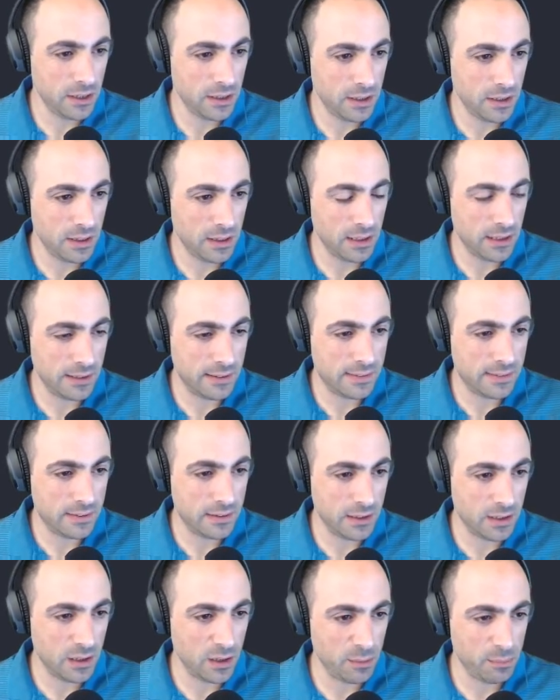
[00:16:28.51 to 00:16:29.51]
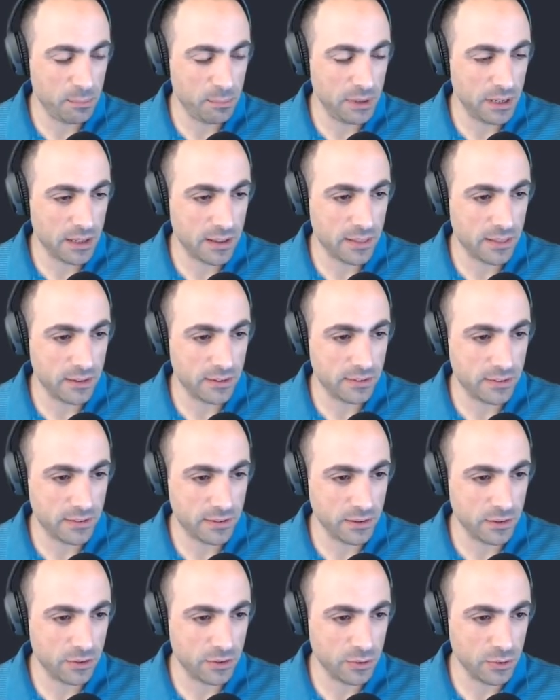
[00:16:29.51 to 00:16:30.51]
let's make this
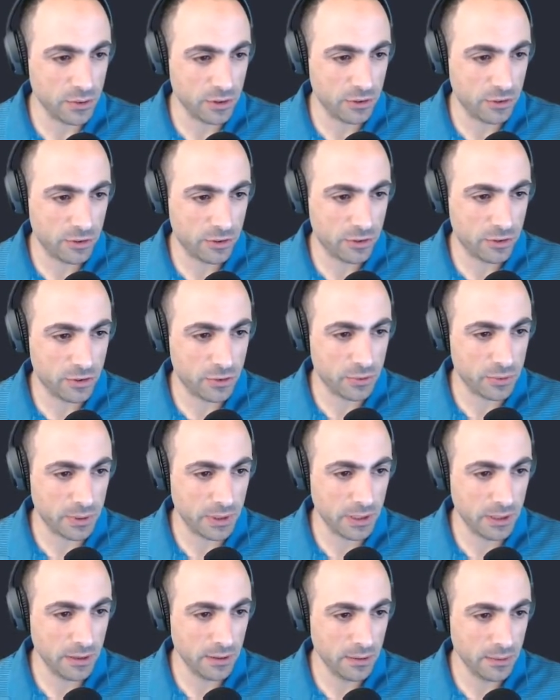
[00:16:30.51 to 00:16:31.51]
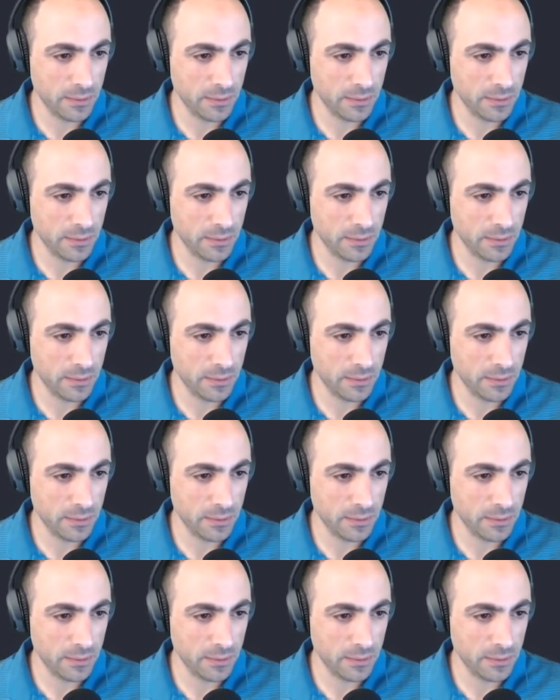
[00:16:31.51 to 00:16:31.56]
into a string.